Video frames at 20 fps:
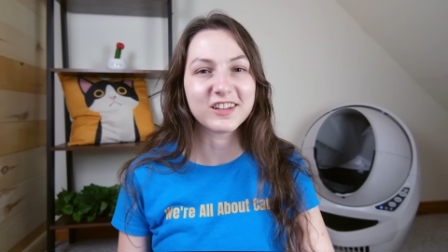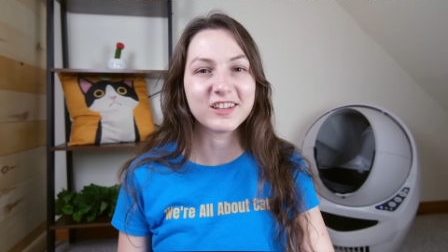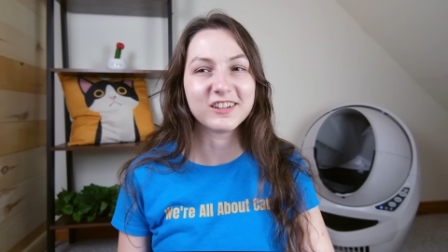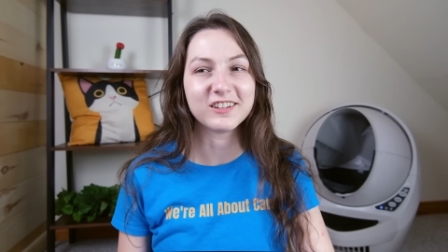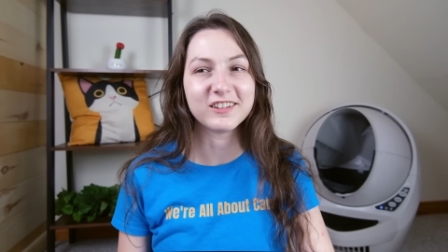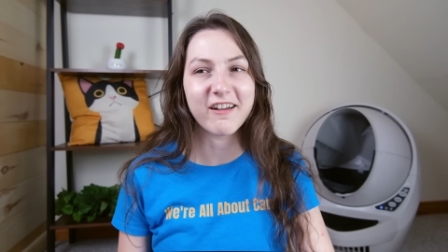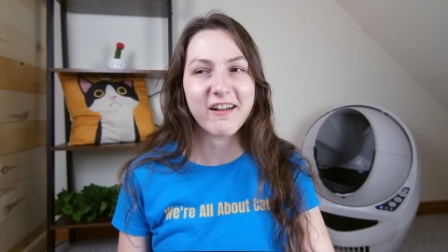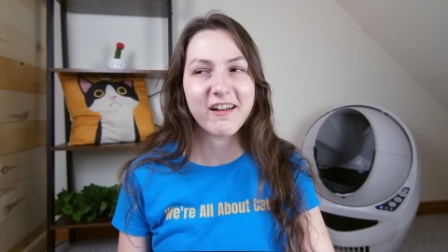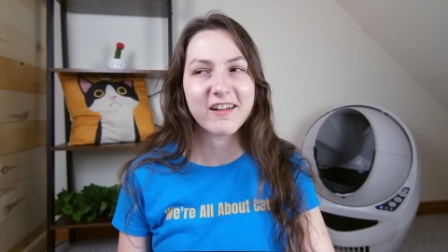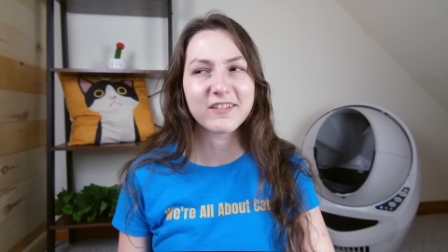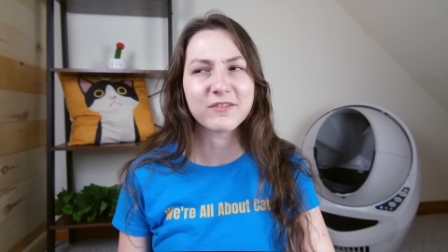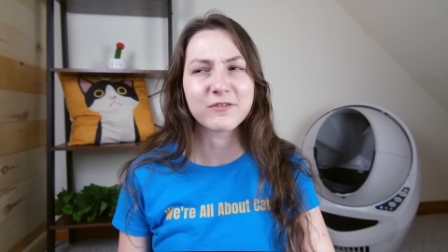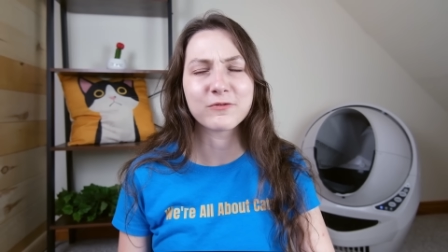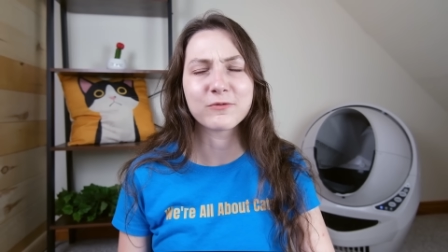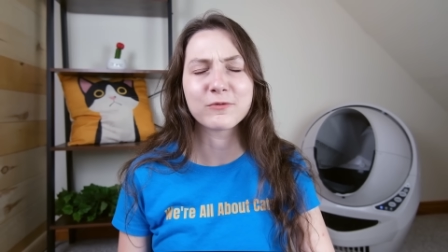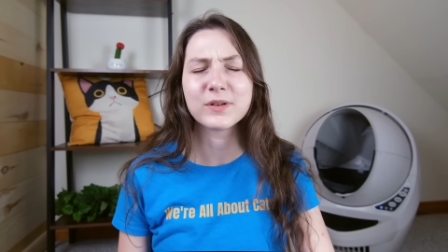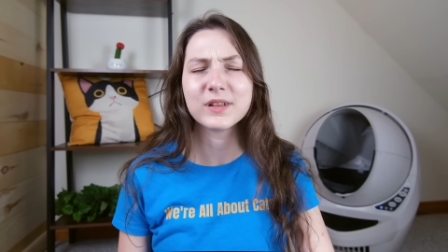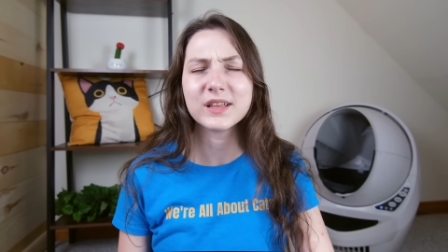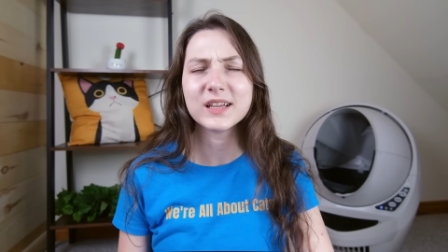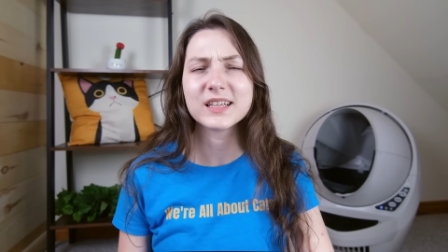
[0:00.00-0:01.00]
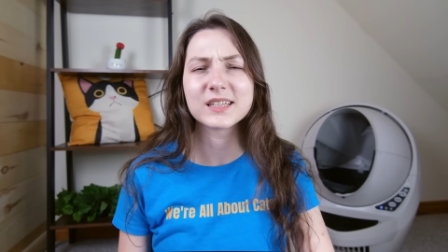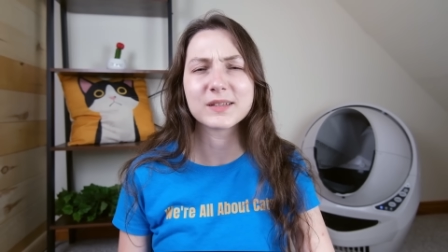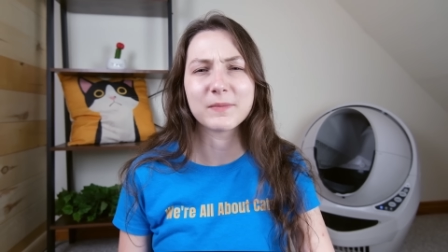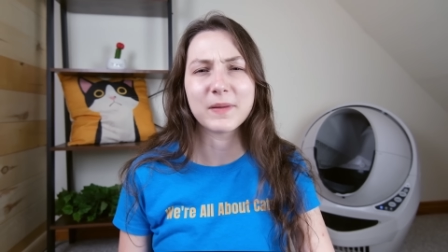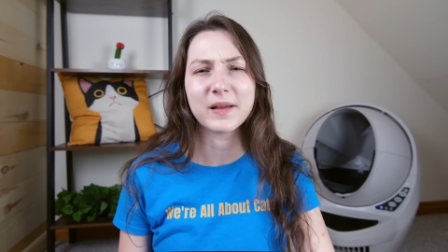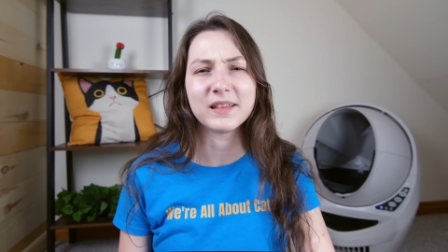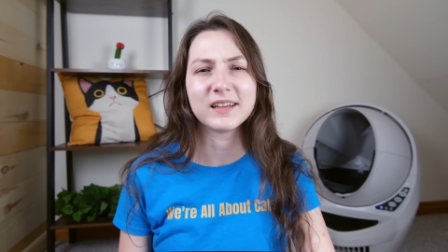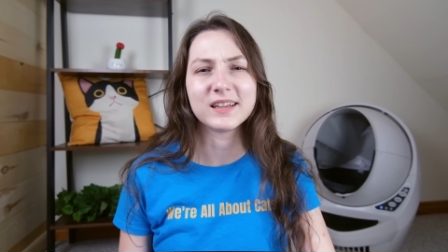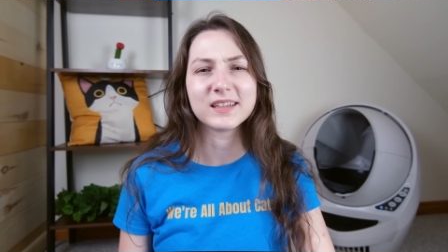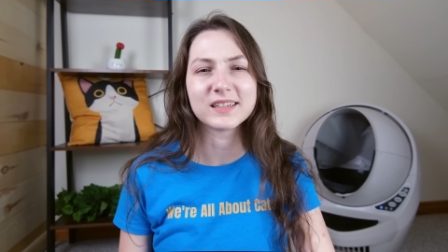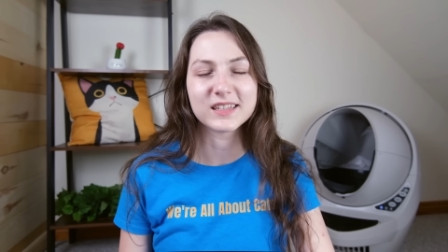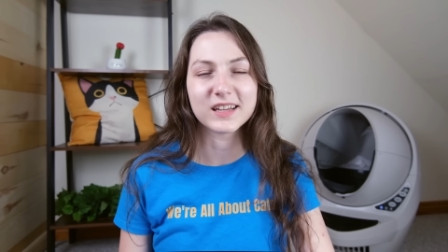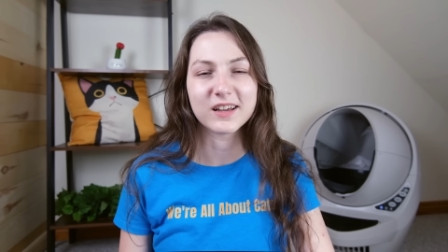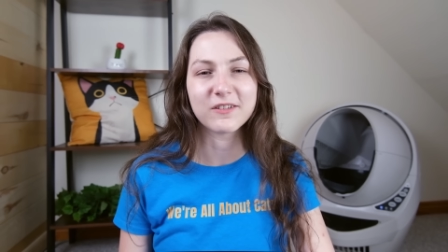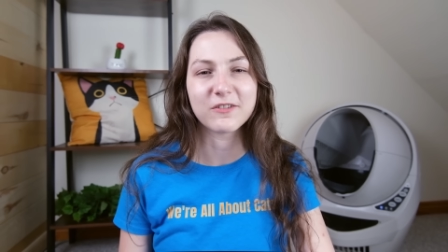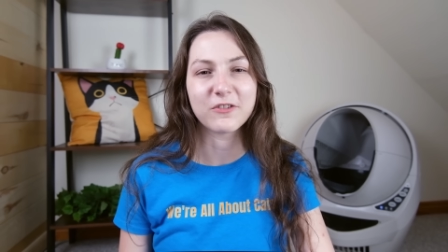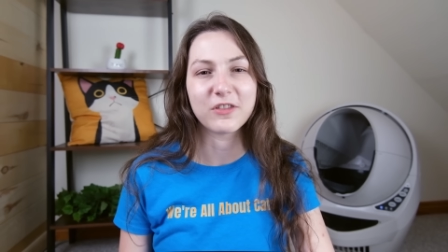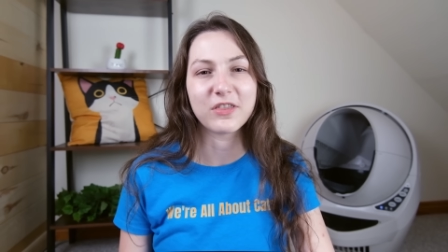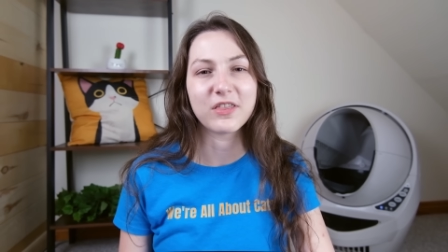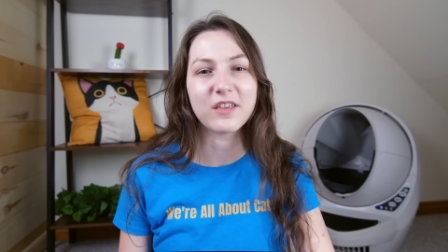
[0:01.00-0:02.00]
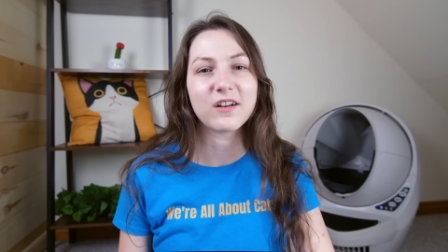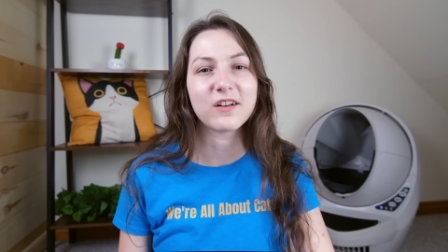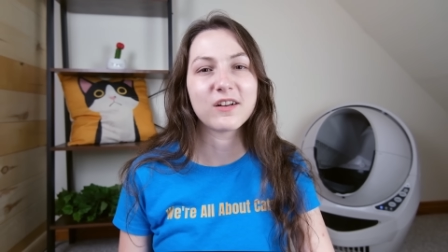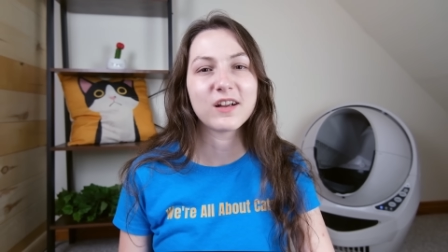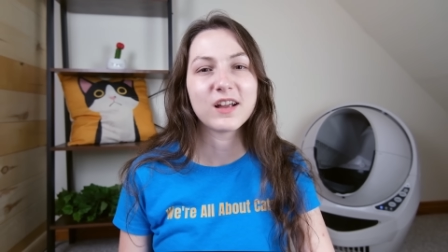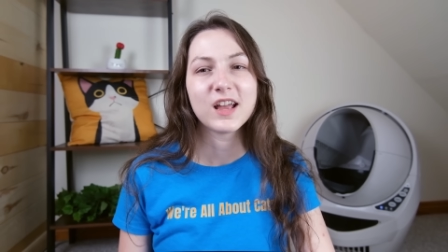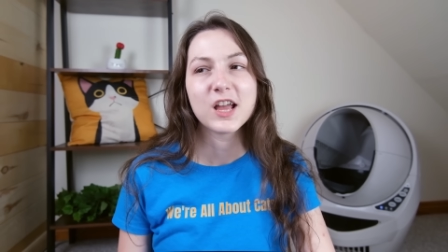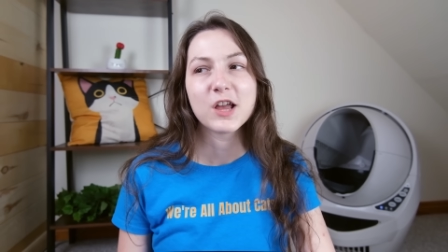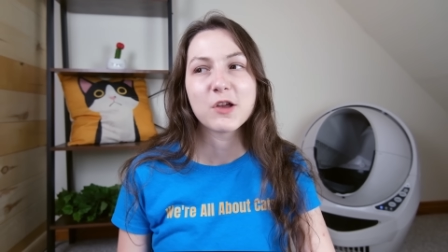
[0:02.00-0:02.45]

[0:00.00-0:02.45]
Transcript: a lot of really smelly stuff in there